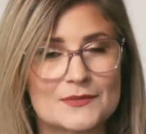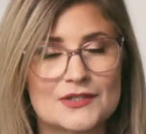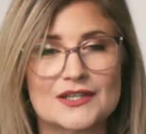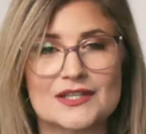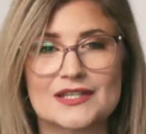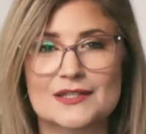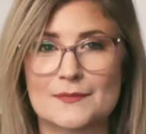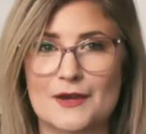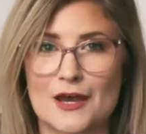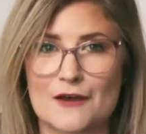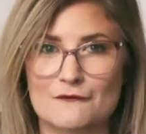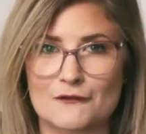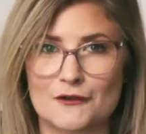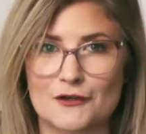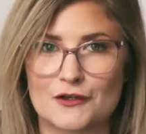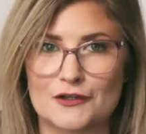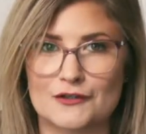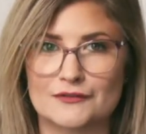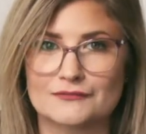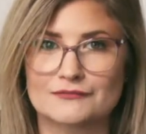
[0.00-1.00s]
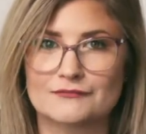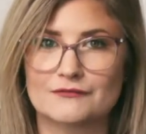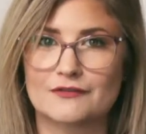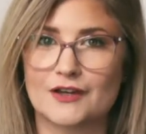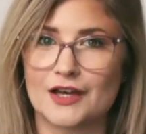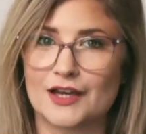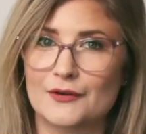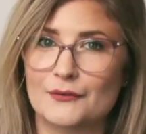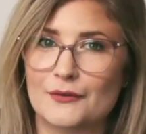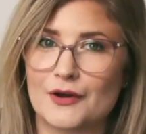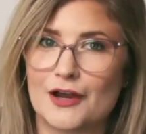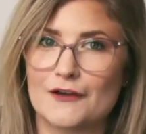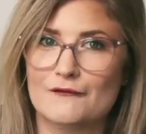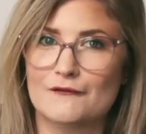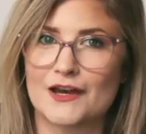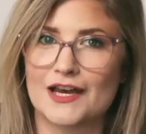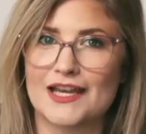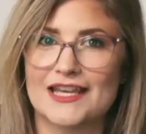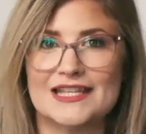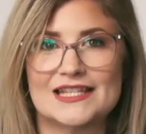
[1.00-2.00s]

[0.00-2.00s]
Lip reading: to your smartphone via Wi-Fi,